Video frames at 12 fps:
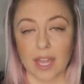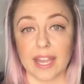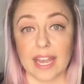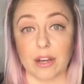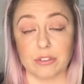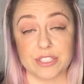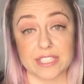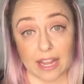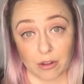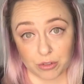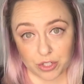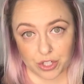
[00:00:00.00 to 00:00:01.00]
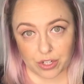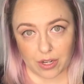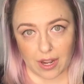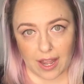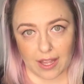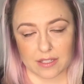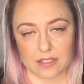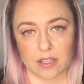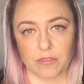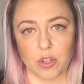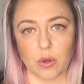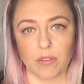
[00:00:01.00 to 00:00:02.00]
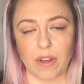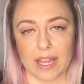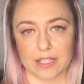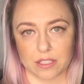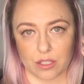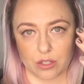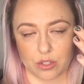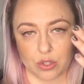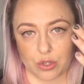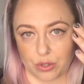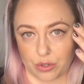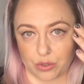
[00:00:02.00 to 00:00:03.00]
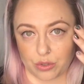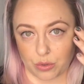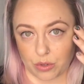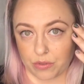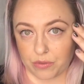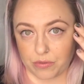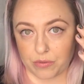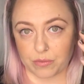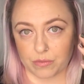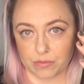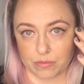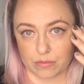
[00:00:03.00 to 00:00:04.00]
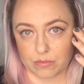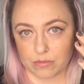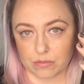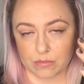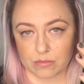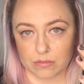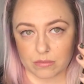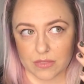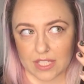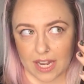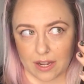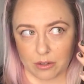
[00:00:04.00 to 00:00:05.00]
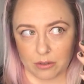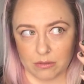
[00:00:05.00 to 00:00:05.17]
Now, downturned eyes. If you have eyes that turn sort of down.